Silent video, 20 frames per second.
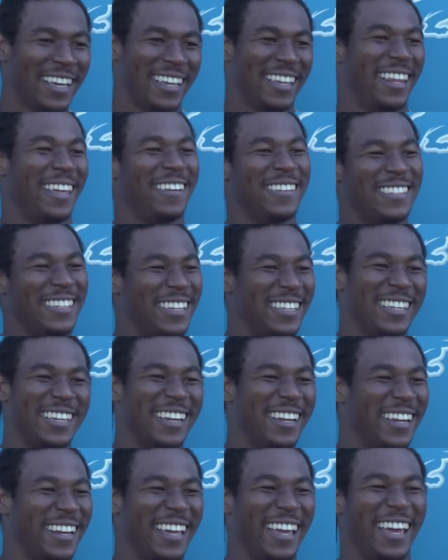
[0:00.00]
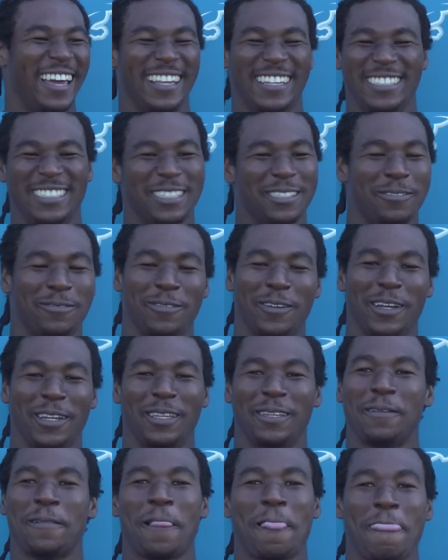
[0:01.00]
And every time you hear that, it's just funny.
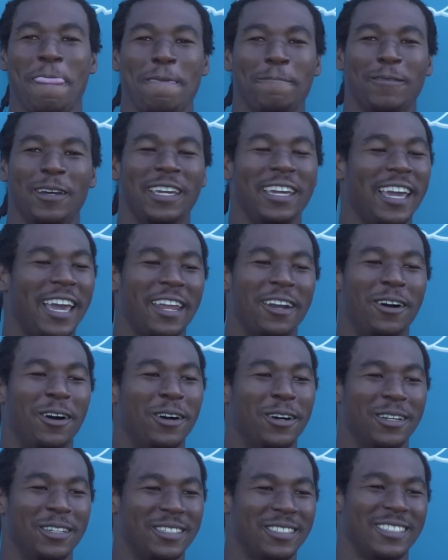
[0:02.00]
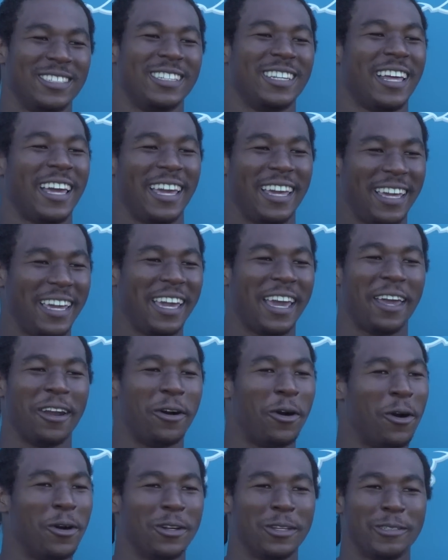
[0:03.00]
But he had all, like, he had
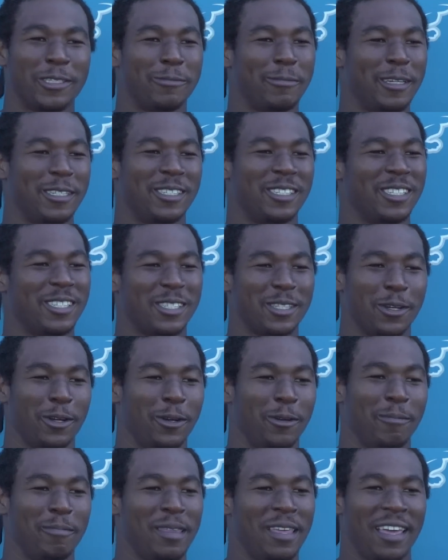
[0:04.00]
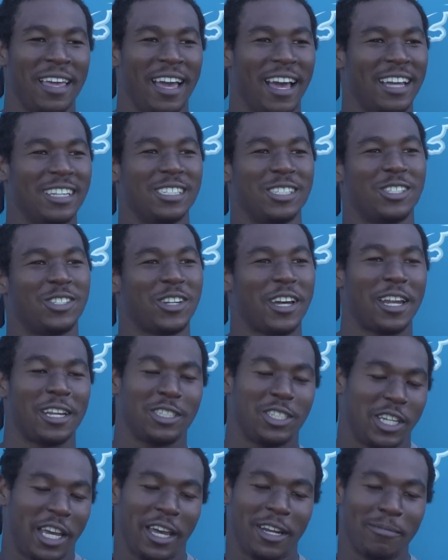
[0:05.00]
all the speeches. So I just try
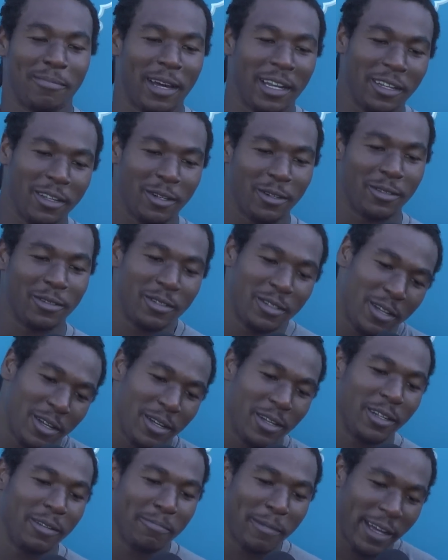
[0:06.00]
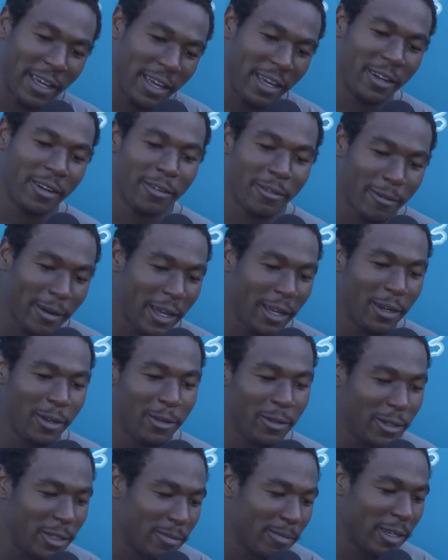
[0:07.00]
to channel my inner Ray
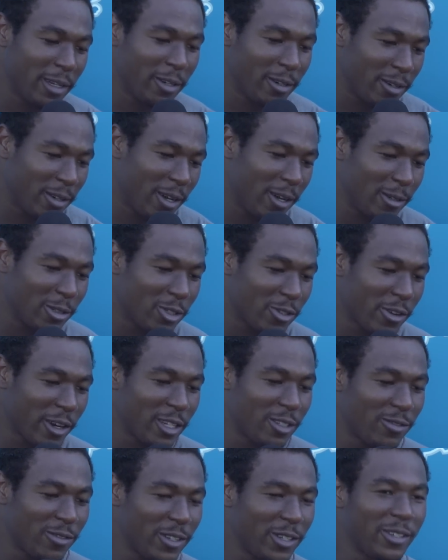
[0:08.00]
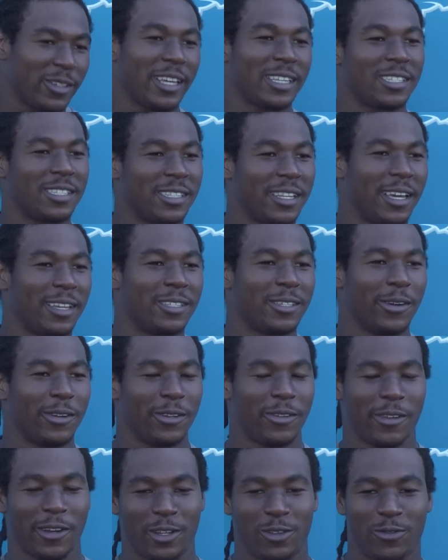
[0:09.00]
Lewis, my little Coach Crutchfield. That's his name, Tony
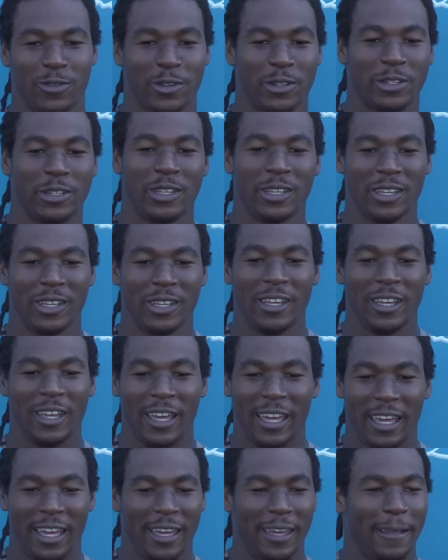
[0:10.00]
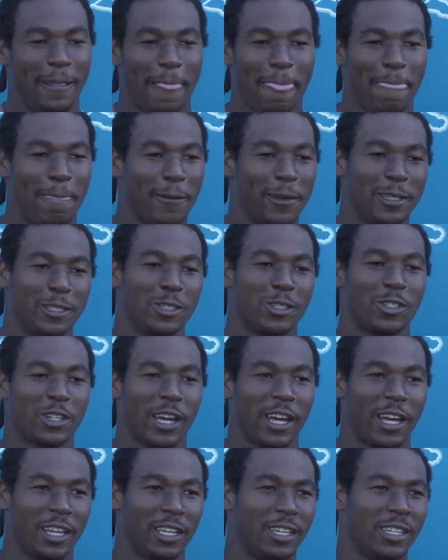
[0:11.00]
Crutchfield. And really just
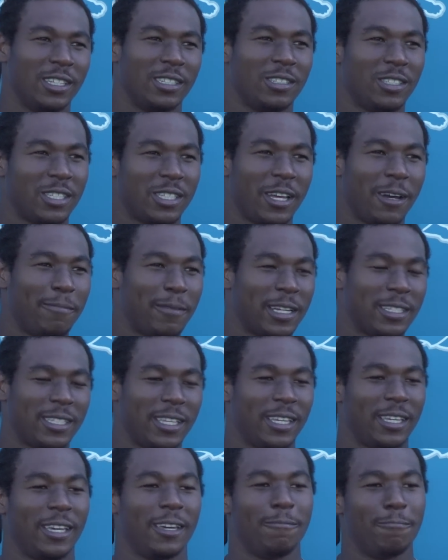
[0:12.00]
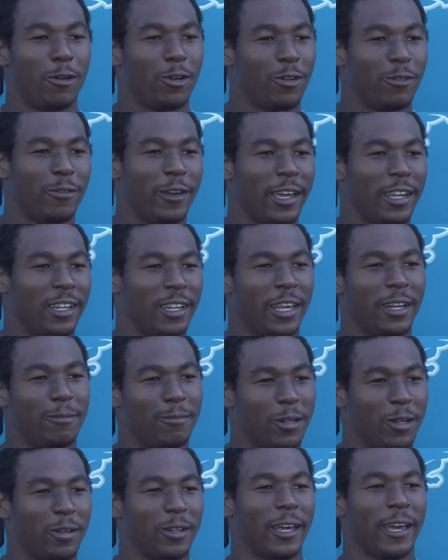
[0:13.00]
try to just help my team get motivated. Let
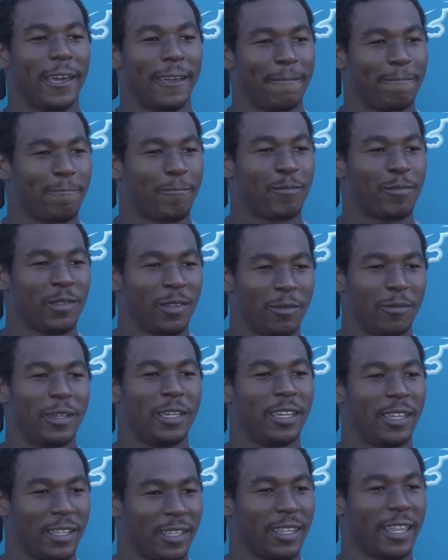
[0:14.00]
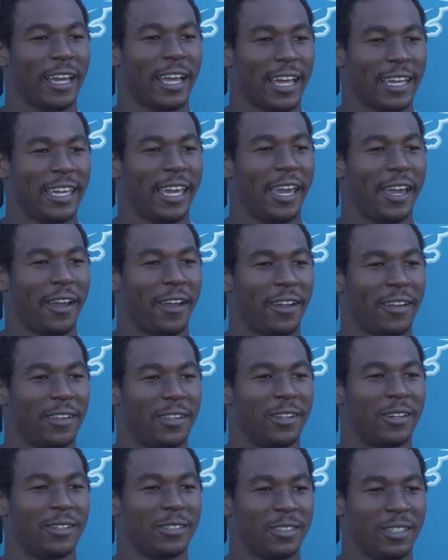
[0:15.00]
them know, like, I care, you
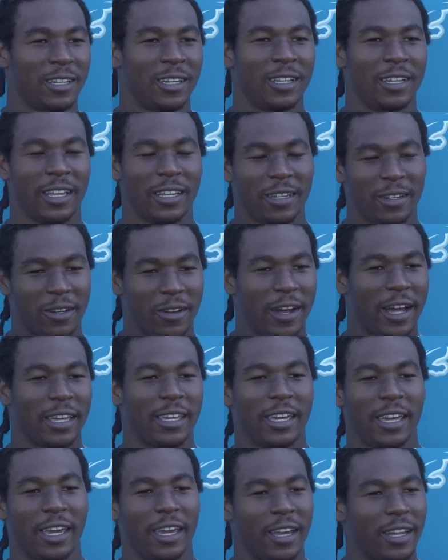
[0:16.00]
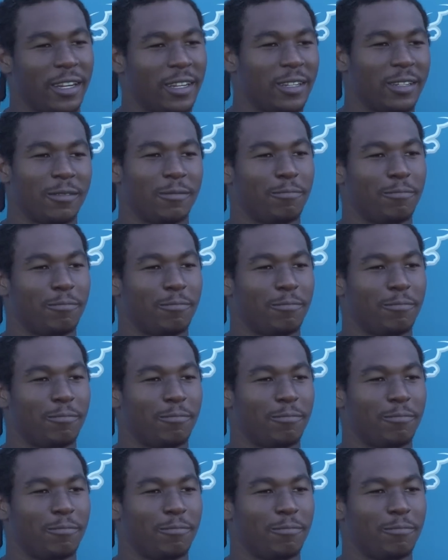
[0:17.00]
know. Let them know I care.